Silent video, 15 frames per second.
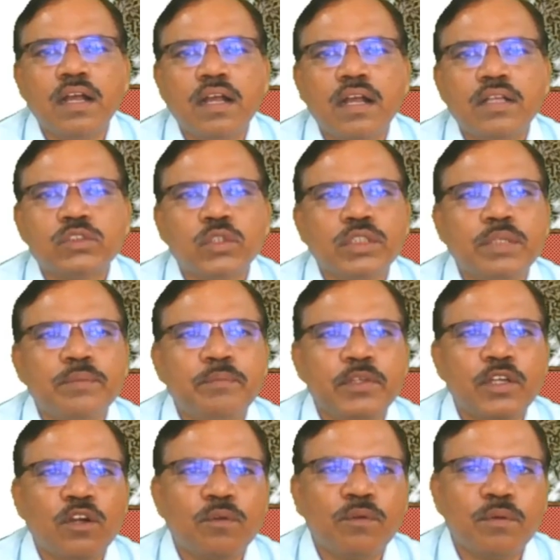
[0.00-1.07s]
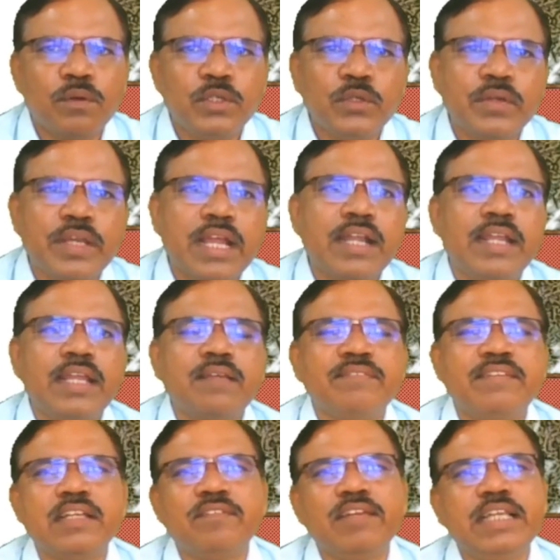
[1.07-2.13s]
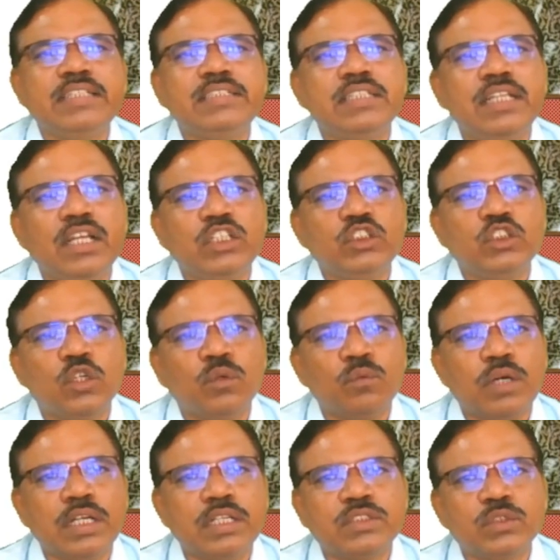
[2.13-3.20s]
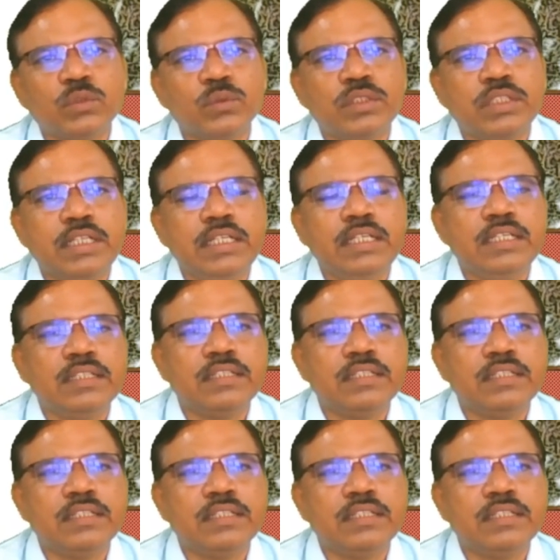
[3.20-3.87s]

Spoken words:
So if you can take frequency ratio 1:3,